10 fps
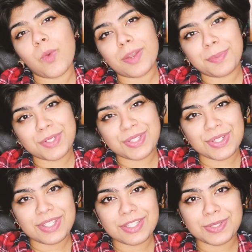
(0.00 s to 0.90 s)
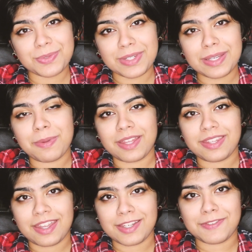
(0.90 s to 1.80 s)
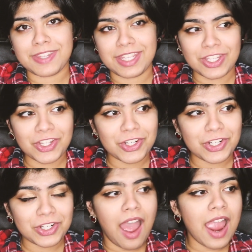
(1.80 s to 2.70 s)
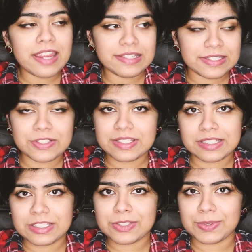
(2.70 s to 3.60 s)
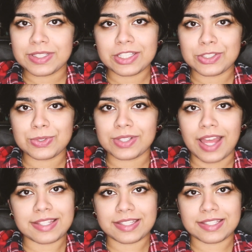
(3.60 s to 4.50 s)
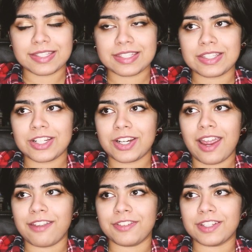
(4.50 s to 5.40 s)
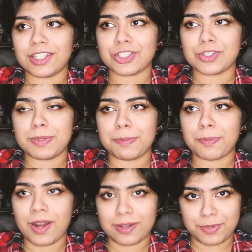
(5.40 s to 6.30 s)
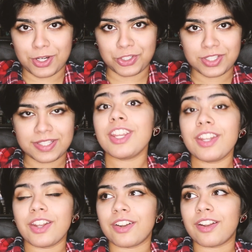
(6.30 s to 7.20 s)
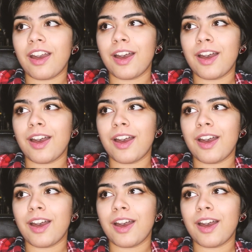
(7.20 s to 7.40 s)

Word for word: What books do you need to read by the end of the year? I seriously need to read like two classics this year. I feel like it should be Pride and Prejudice. Jane Eyre.